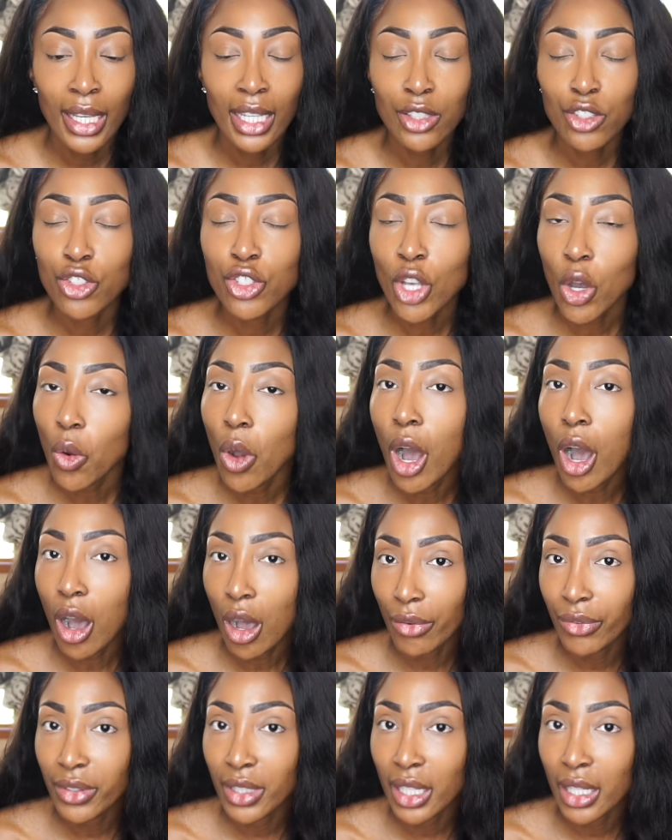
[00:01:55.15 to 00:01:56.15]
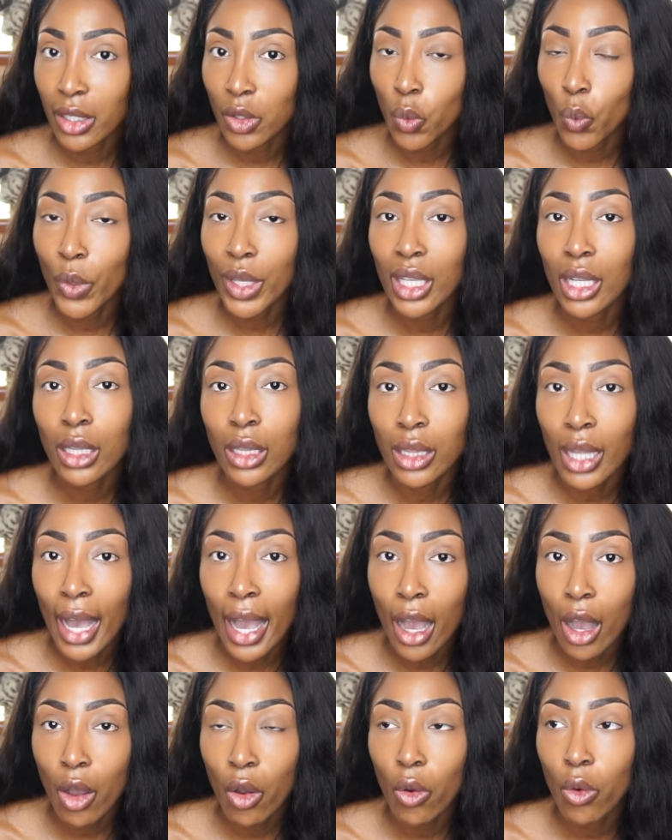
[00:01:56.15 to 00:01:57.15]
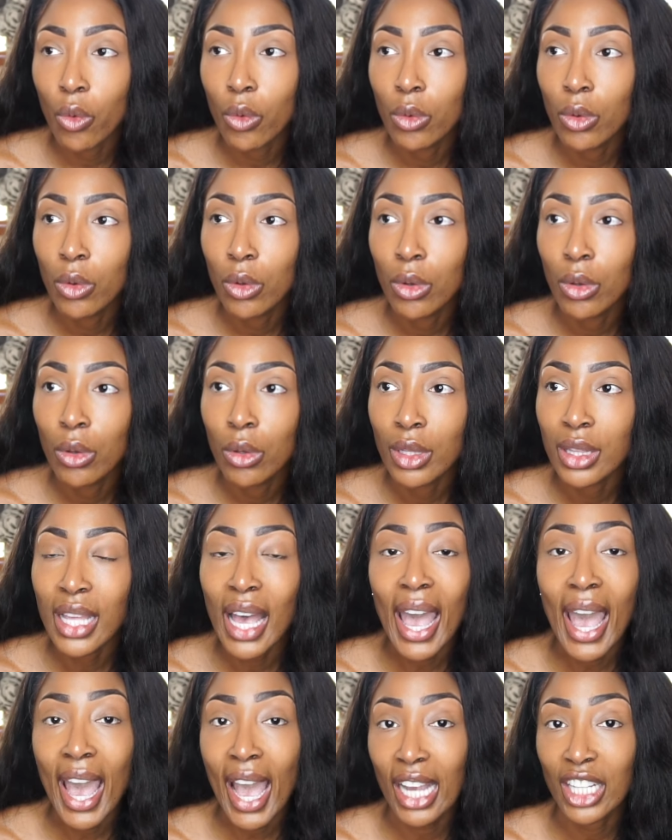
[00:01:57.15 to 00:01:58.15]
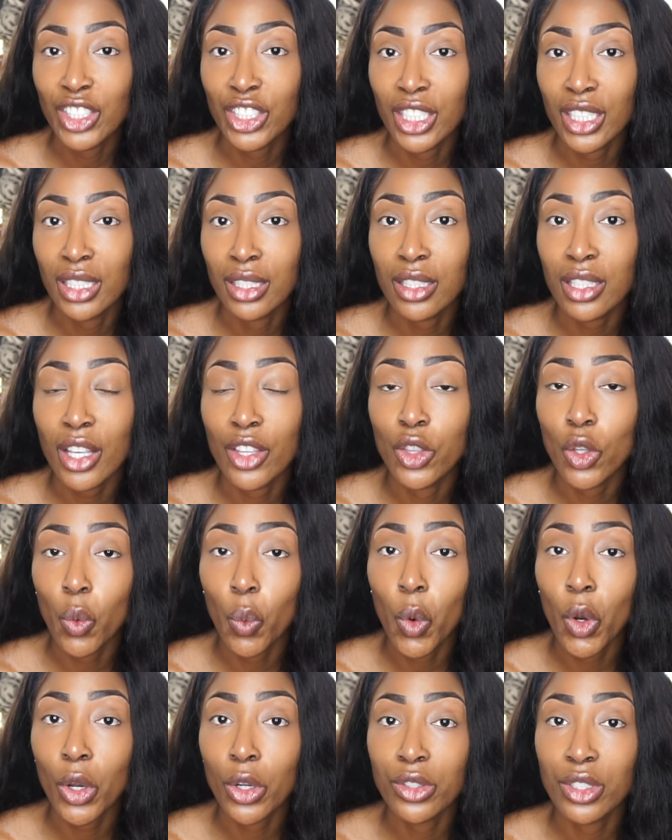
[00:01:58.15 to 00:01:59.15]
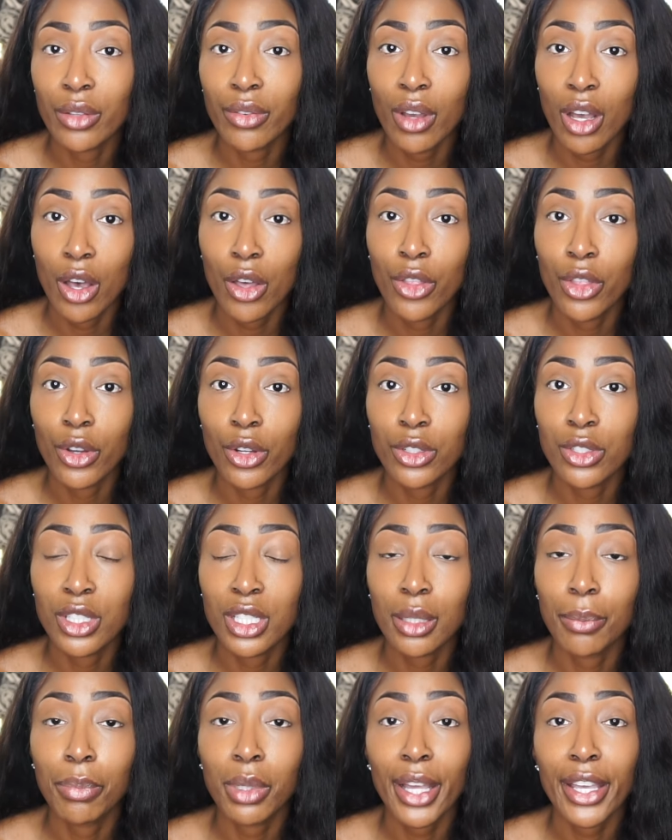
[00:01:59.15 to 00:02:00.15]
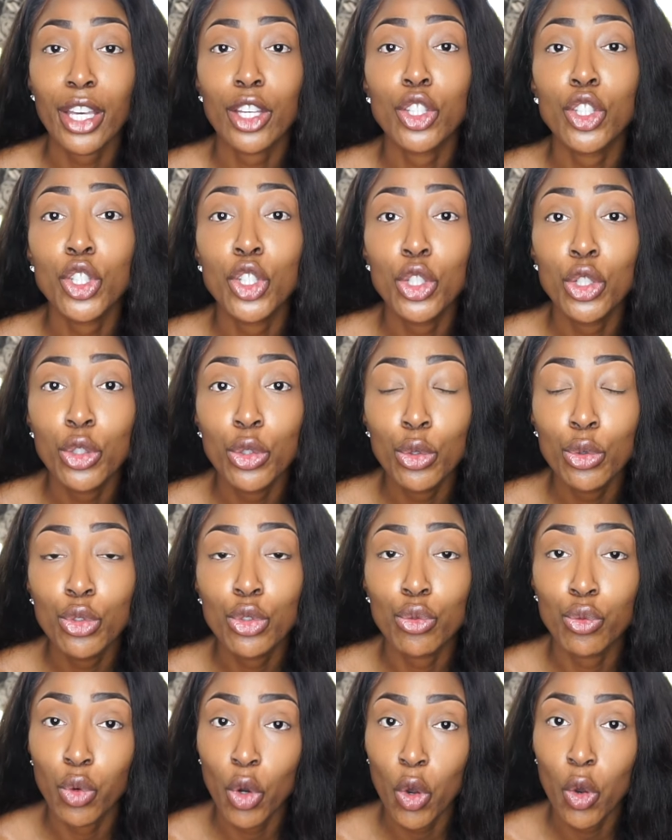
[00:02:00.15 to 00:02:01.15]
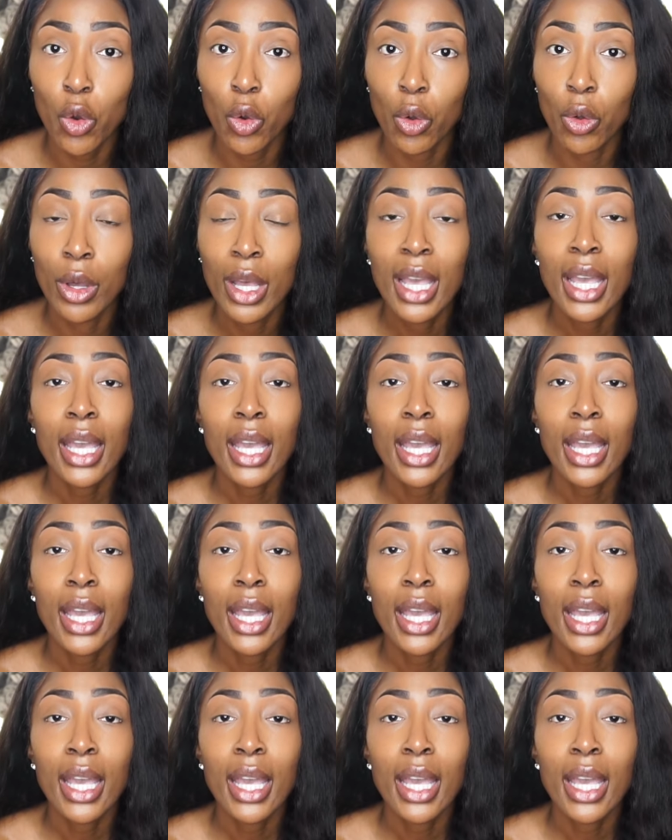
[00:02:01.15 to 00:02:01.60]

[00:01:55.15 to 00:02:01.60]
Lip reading: So often we allow the actions and the words of others to play a huge role